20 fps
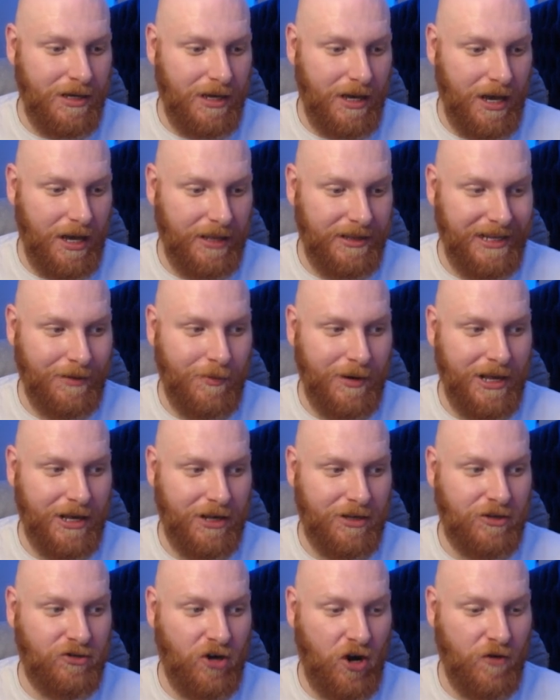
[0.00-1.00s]
Didn't win a
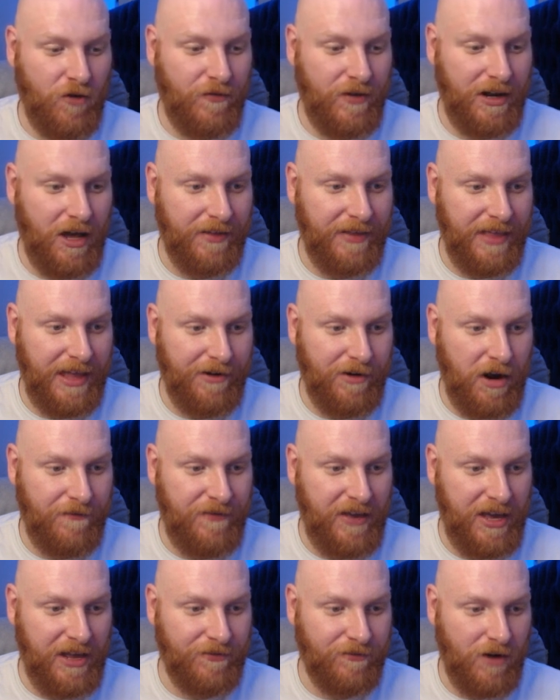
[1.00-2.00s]
trophy like their
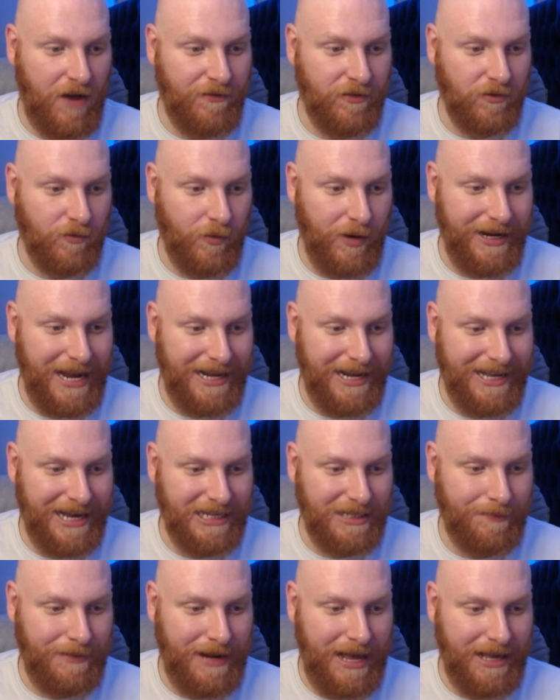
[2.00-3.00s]
fierce rivals Wydad
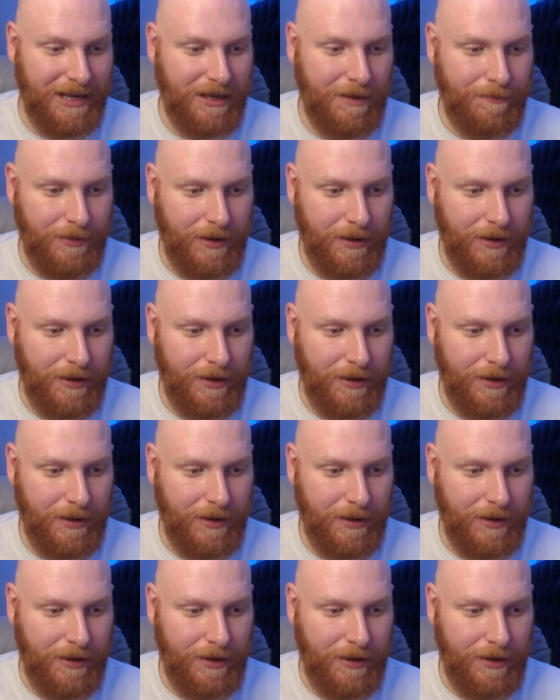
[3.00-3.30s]
Casablanca,